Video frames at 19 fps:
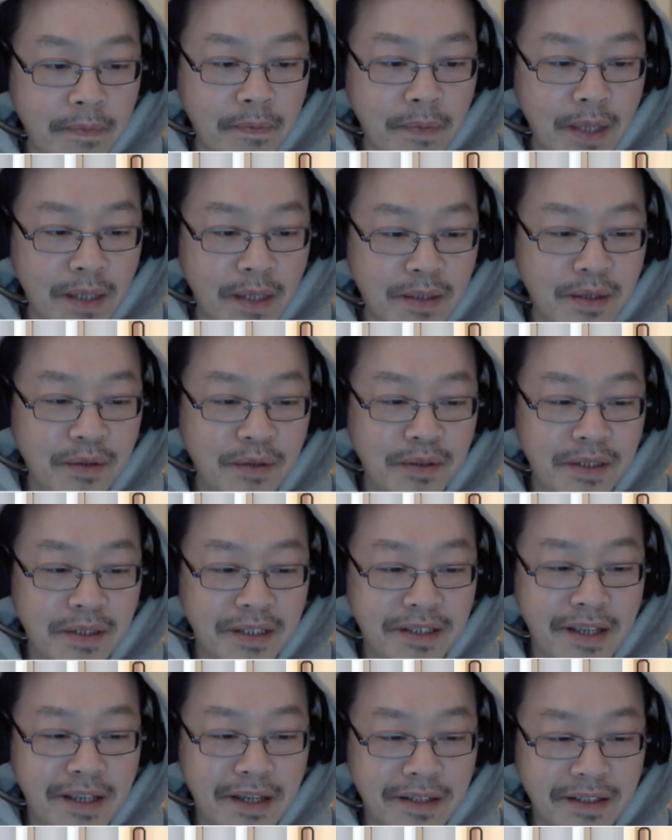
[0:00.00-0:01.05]
So
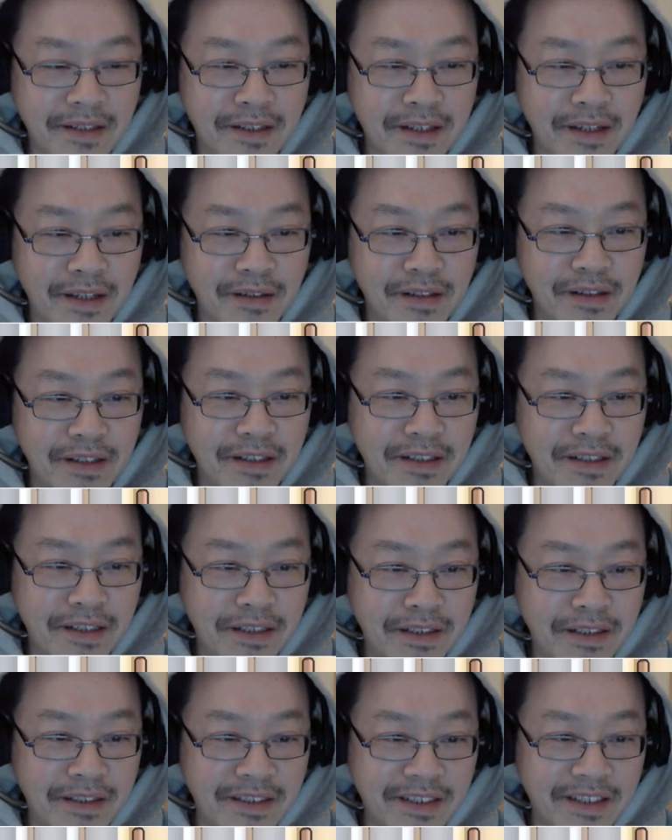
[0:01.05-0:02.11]
does that sound good?
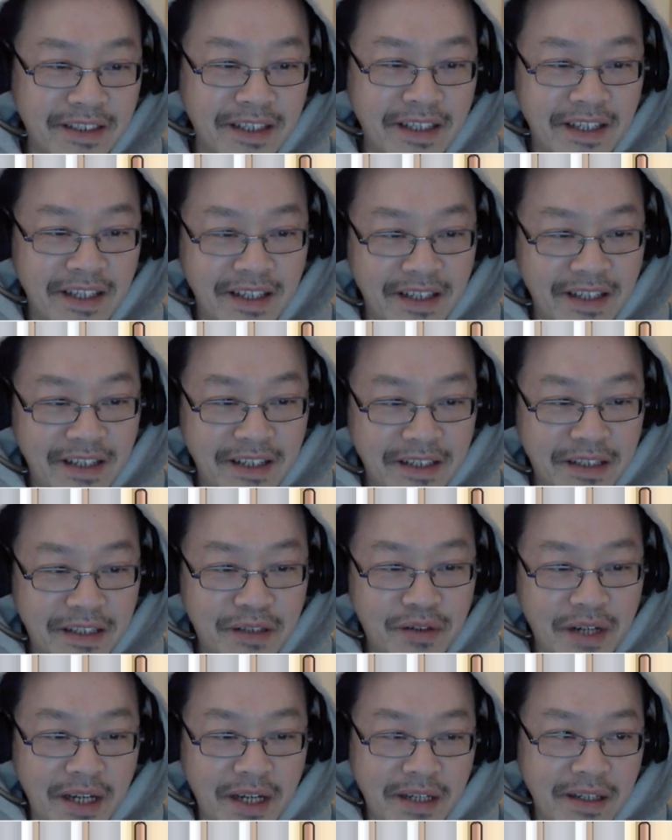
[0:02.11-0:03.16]
Let's
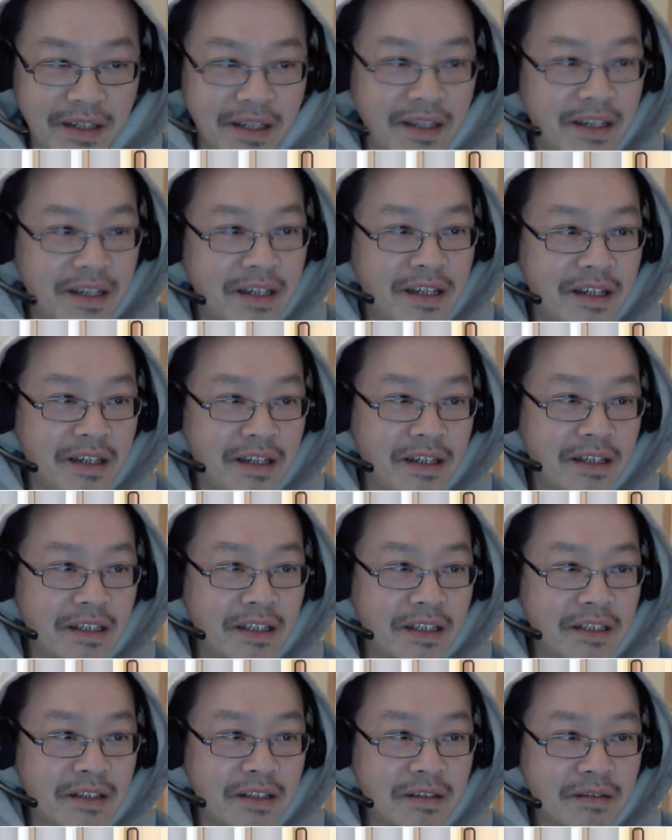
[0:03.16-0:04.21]
try.
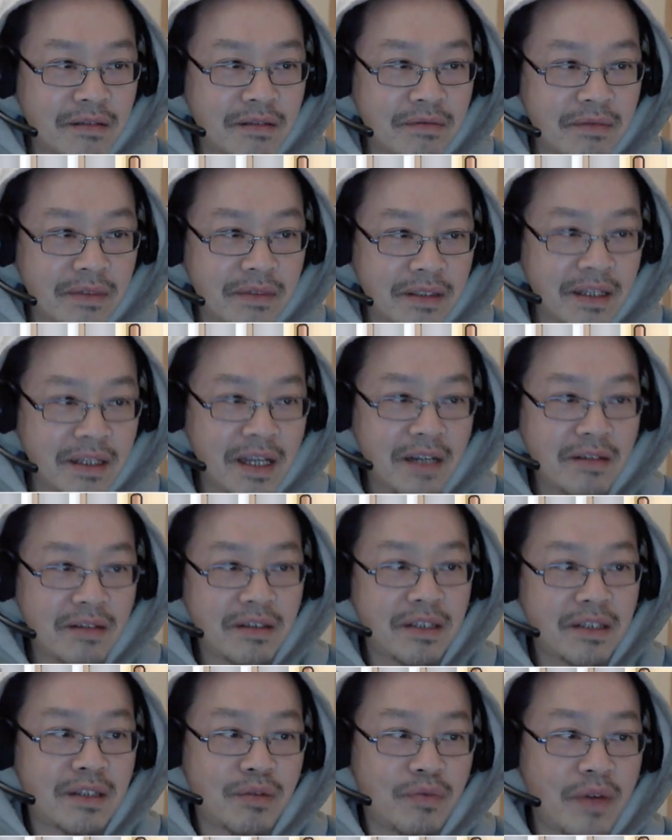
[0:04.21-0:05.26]
So now
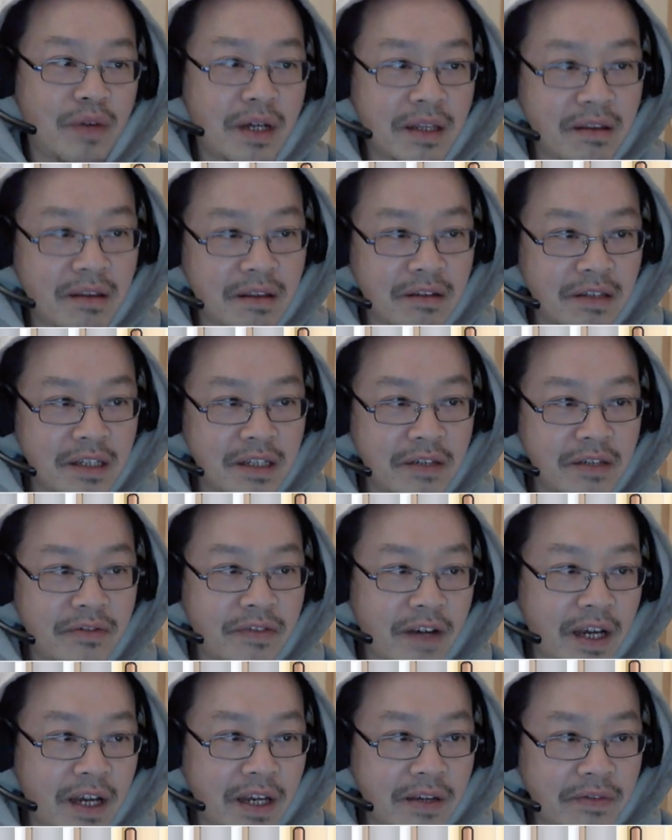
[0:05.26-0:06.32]
it's
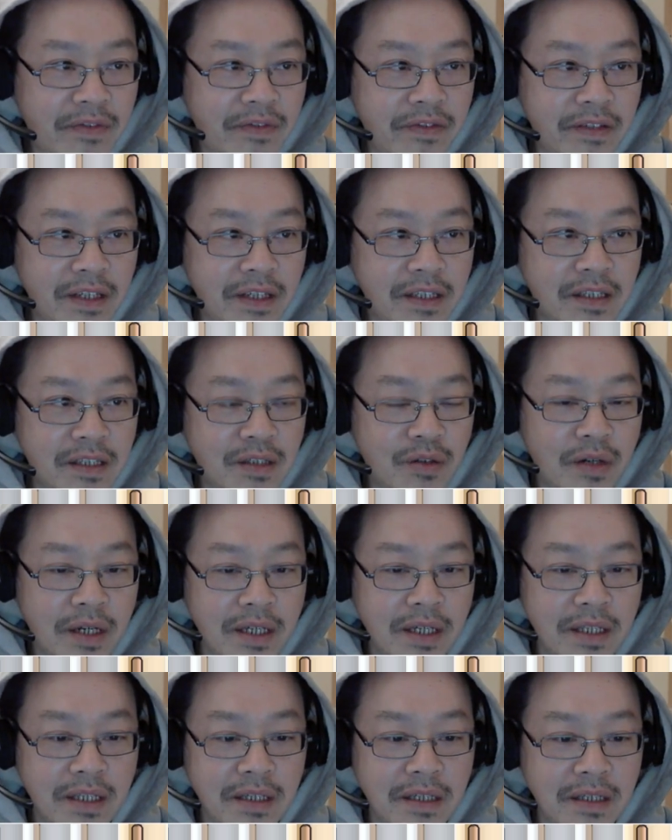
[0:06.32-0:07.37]
1:35. Let's
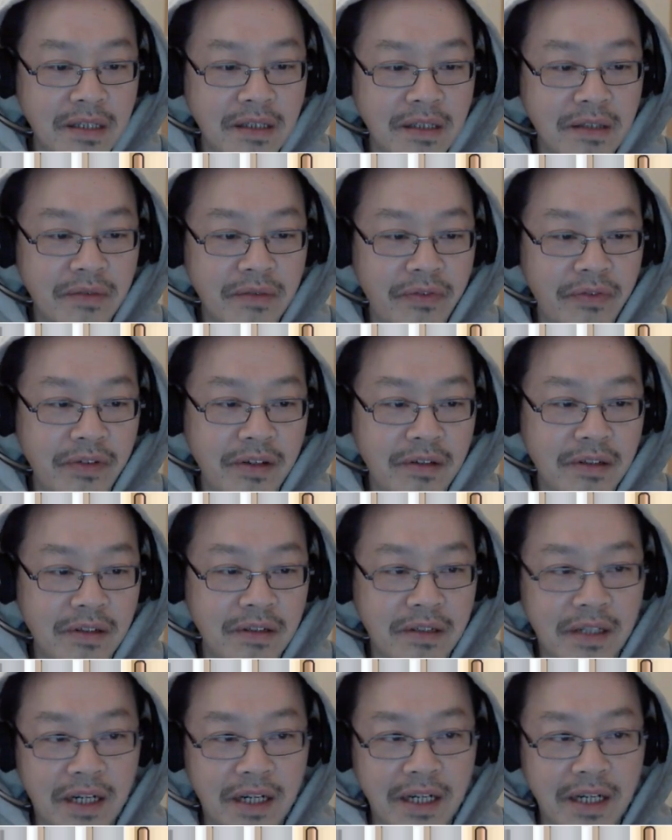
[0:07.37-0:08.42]
try this
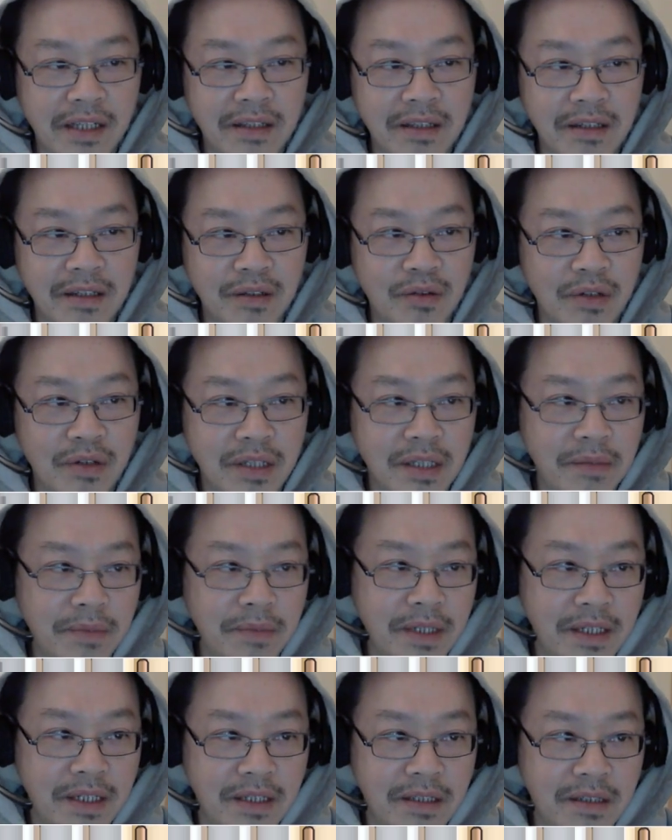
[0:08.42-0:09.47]
for I think 20
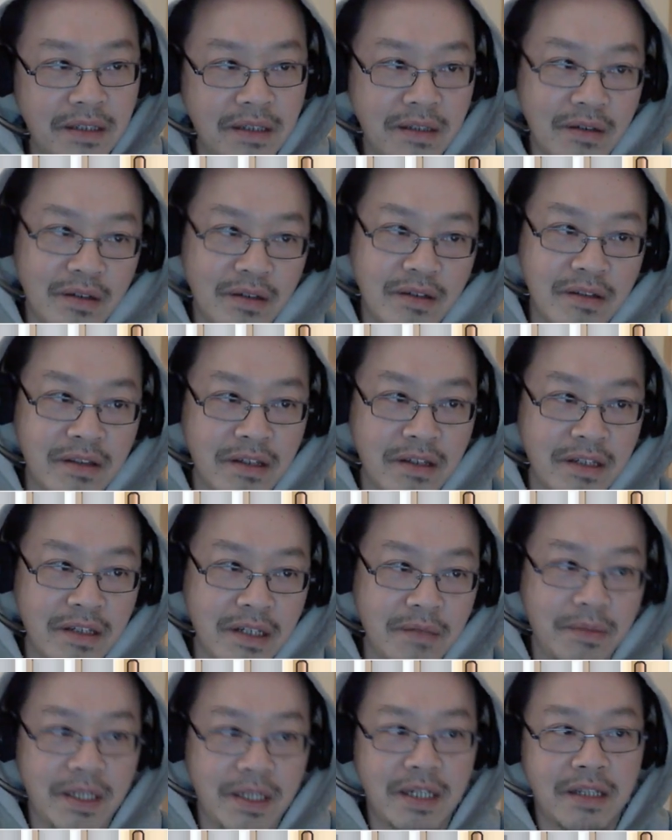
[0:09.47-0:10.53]
minutes or 30
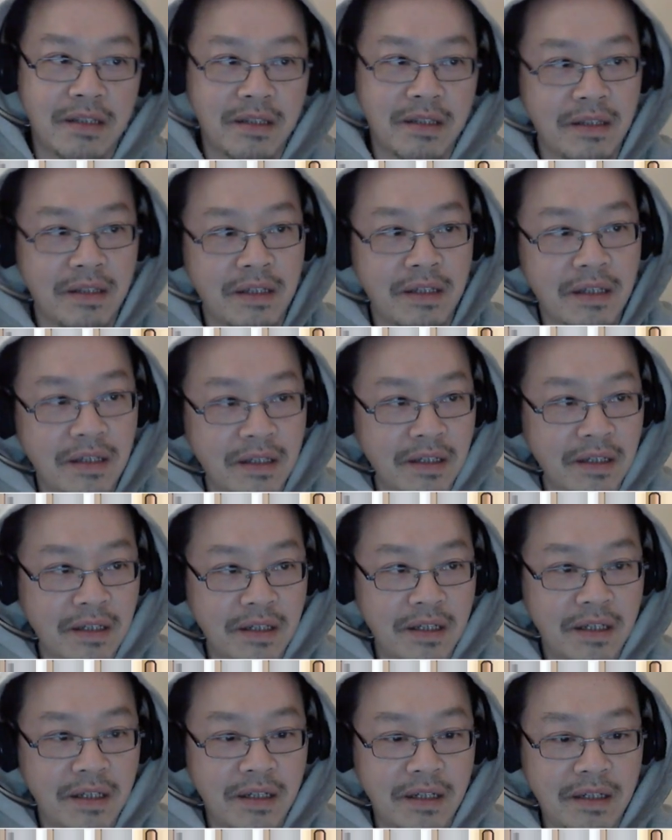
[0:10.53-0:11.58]
minutes.
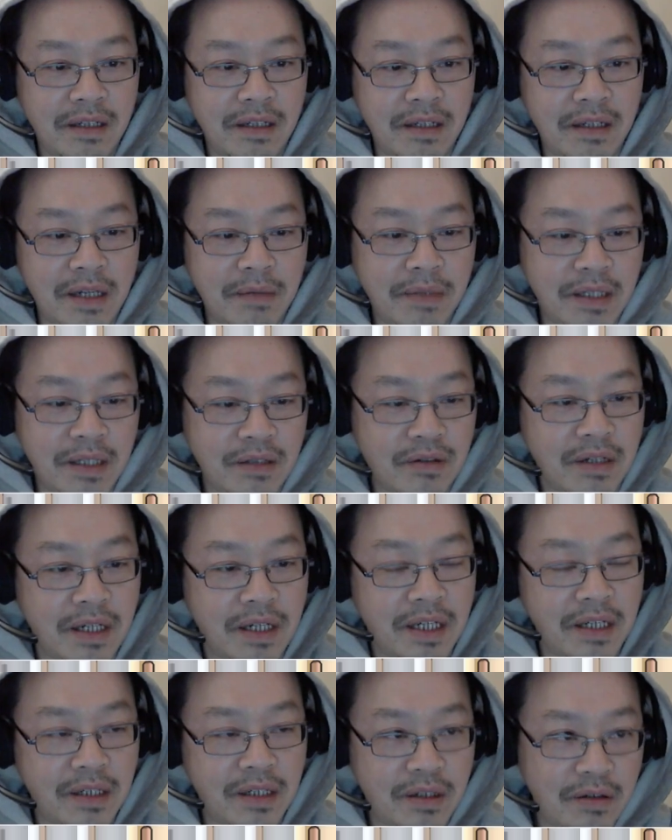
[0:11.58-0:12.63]
I'm not sure I
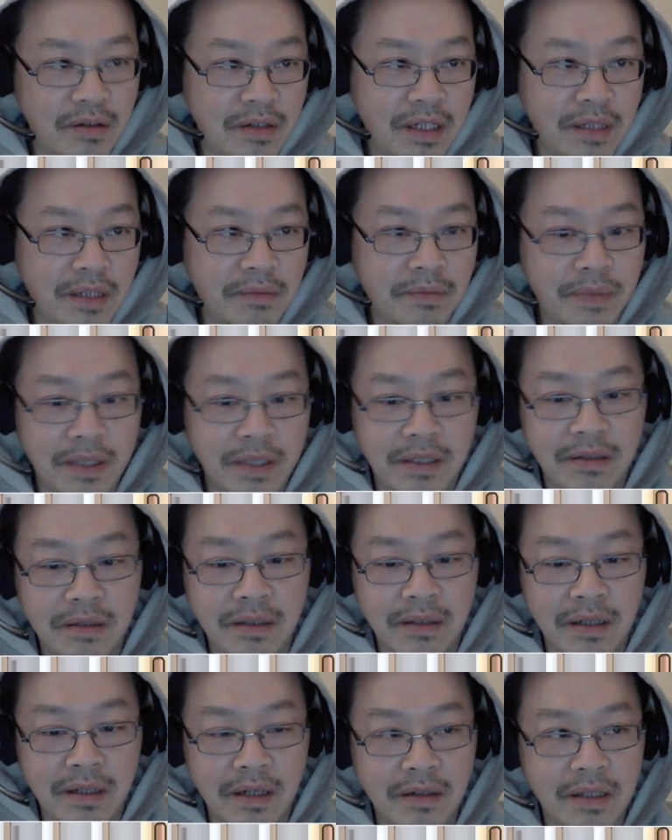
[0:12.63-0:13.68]
can do it, but
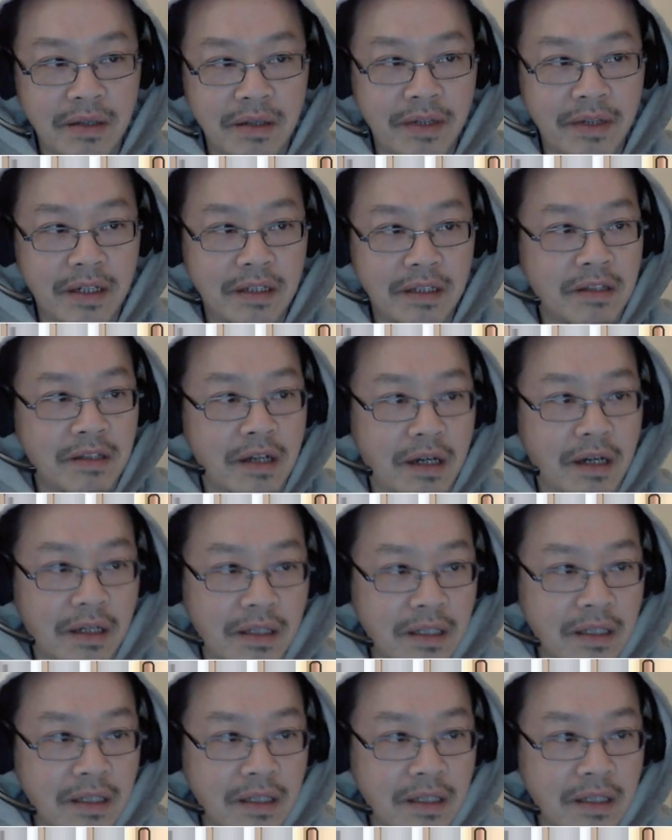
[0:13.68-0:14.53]
I'll give it a shot.